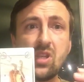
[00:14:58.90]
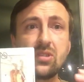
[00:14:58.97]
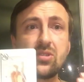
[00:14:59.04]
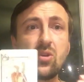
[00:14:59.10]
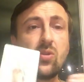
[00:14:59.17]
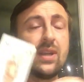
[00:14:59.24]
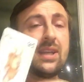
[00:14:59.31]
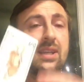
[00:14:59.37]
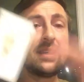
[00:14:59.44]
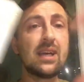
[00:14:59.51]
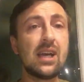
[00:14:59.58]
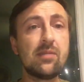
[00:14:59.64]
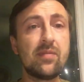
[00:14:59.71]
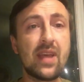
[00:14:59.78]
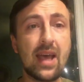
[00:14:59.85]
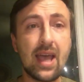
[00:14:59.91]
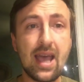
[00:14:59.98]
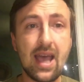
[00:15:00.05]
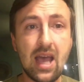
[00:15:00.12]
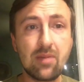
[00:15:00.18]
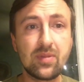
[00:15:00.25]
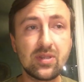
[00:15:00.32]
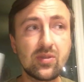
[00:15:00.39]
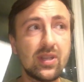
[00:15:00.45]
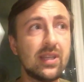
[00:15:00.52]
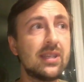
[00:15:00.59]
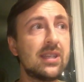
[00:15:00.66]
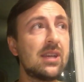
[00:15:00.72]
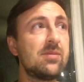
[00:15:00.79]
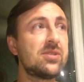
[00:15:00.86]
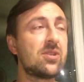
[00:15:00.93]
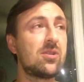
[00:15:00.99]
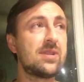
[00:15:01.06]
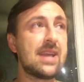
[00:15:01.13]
So anytime that happens, anytime you start